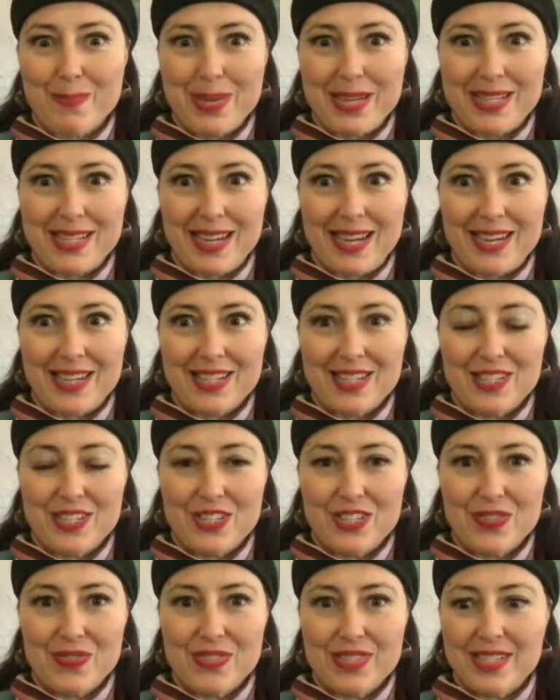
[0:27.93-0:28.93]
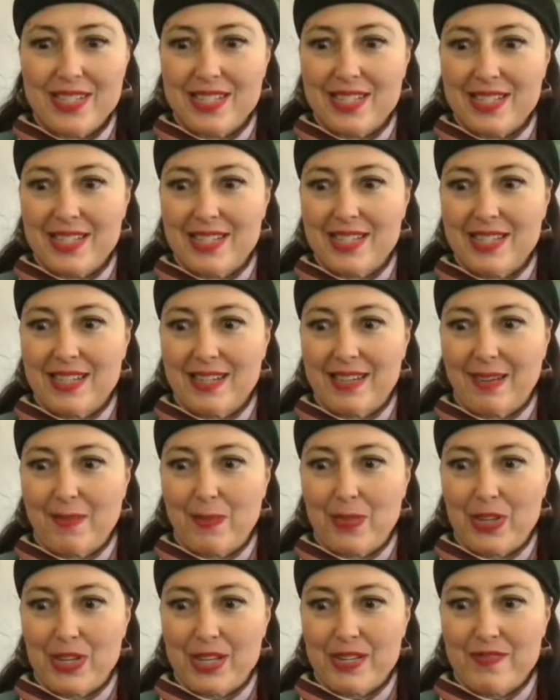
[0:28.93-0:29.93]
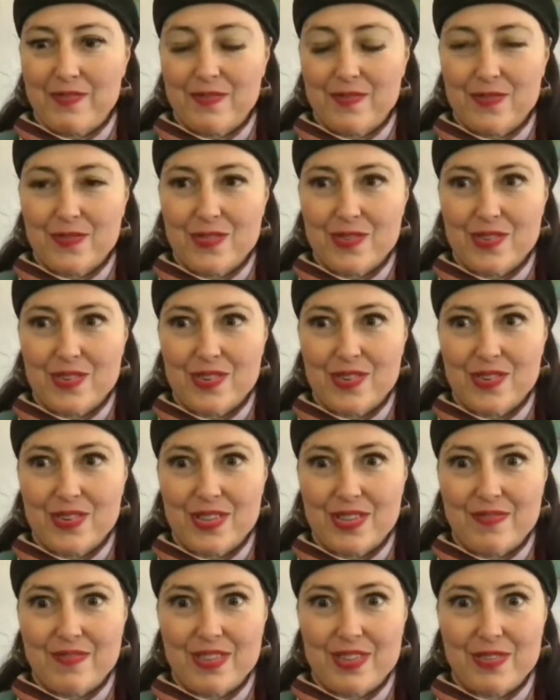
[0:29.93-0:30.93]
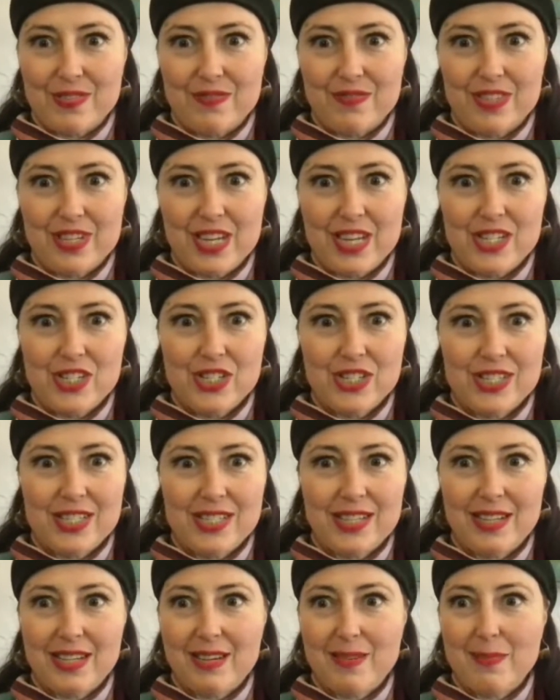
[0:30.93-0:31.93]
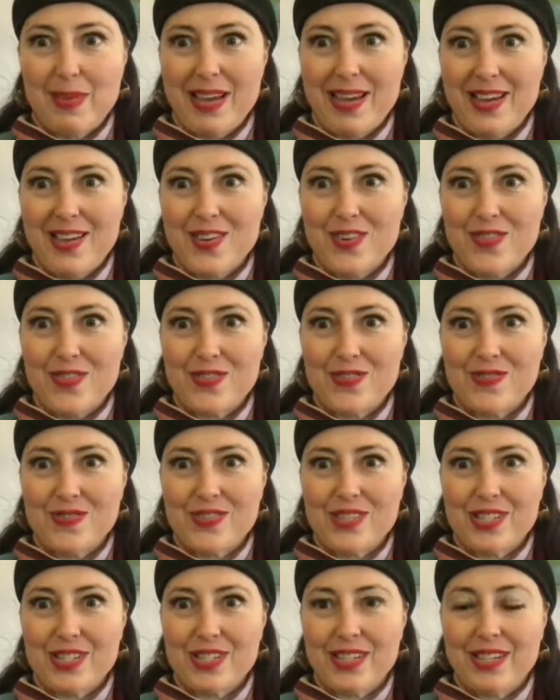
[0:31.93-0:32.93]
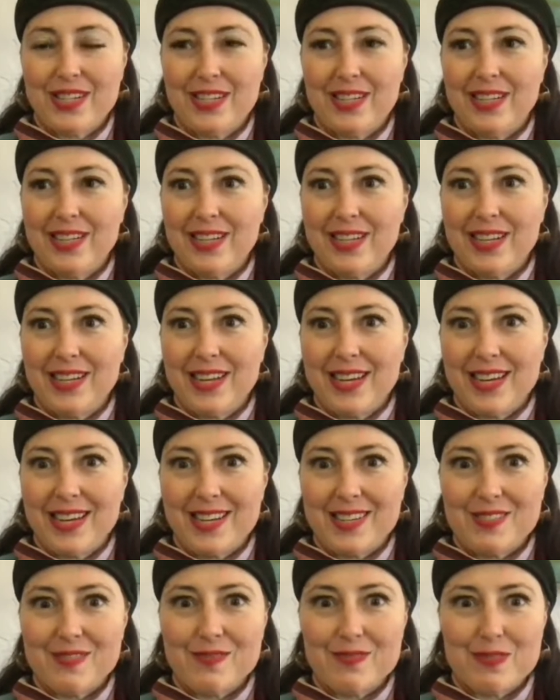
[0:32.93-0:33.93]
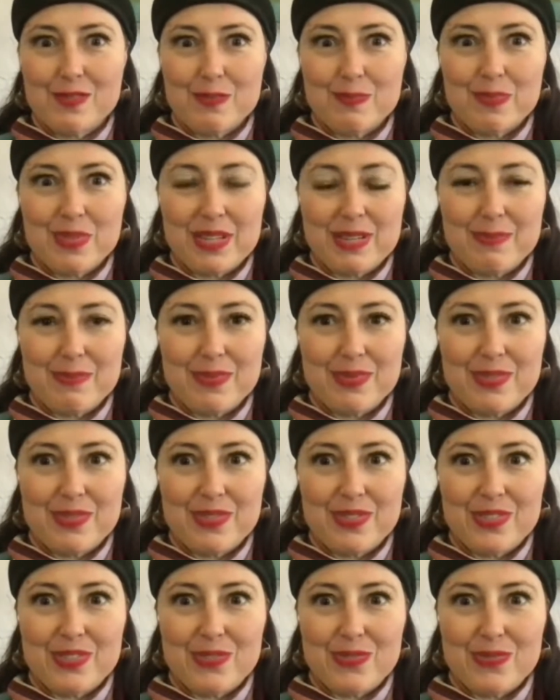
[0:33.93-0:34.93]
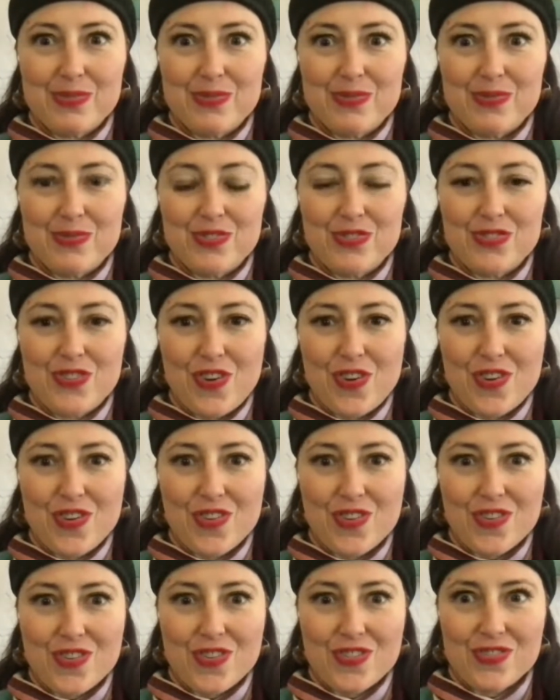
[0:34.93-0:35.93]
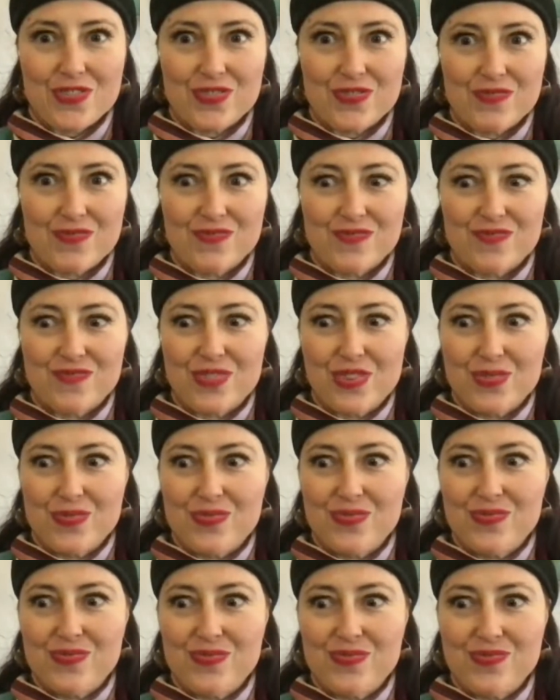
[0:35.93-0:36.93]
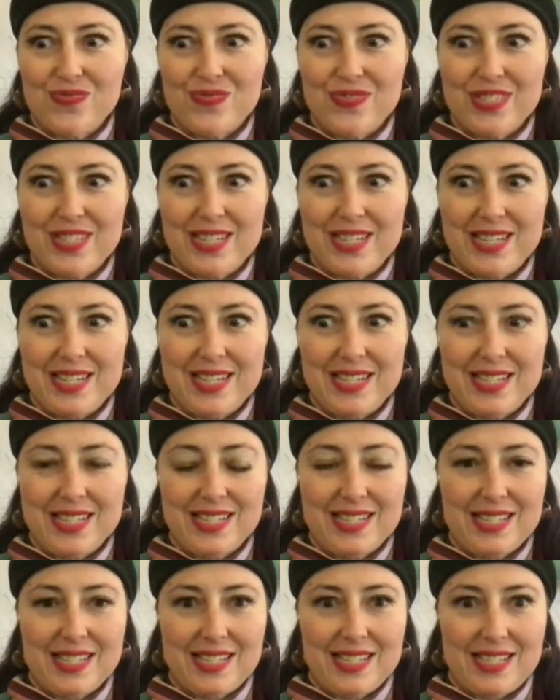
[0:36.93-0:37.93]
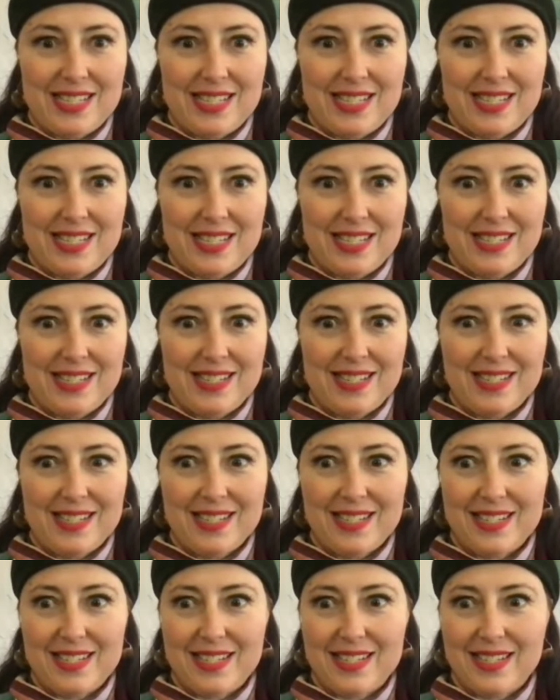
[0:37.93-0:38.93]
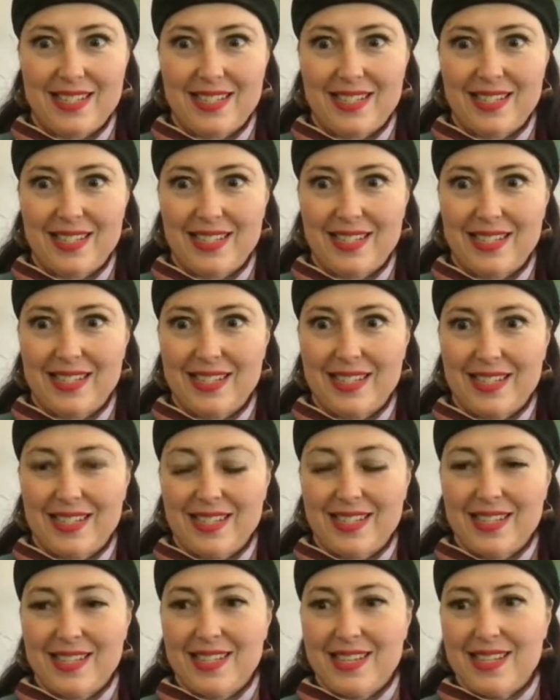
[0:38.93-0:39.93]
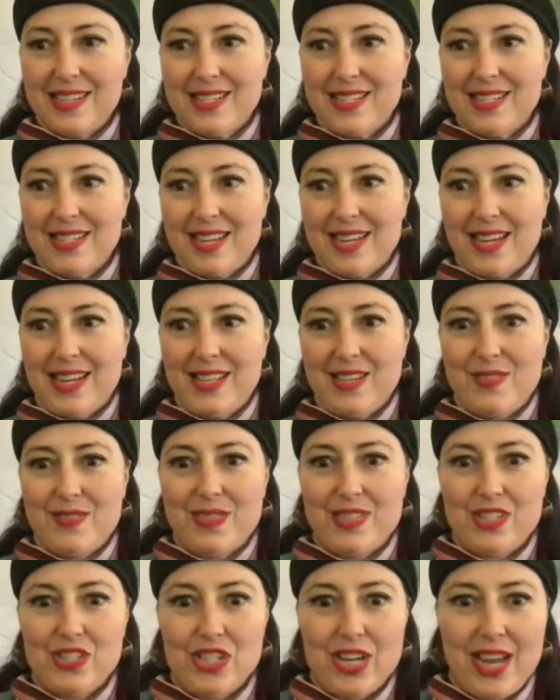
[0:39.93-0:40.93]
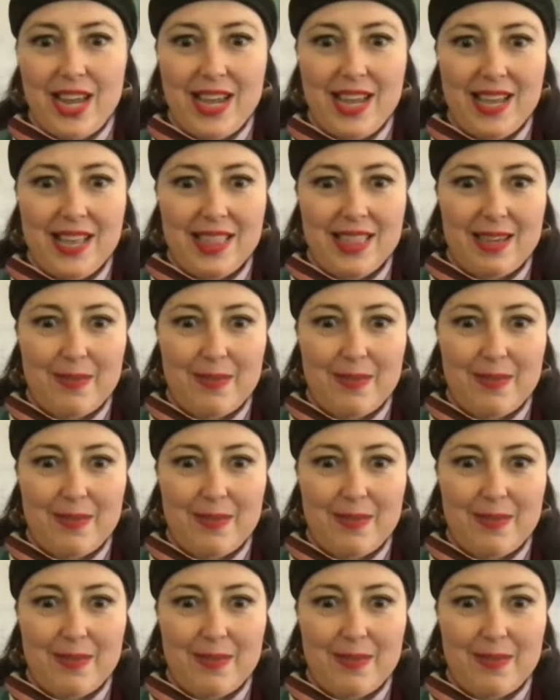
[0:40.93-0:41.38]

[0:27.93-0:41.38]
But how y'all doing? I'm looking for all of the notifications to come out and for people to start rolling in. Say hello in the chat.